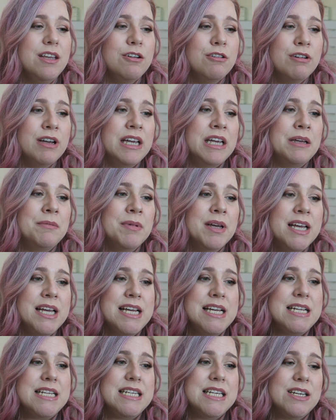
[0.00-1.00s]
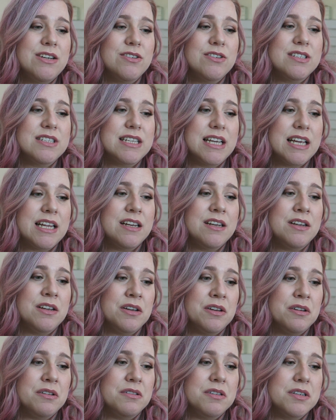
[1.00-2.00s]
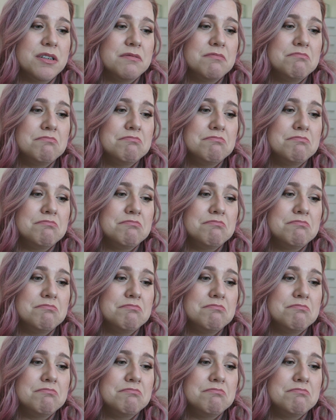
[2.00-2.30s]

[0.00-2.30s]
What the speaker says: Creme Dior Skin Nude,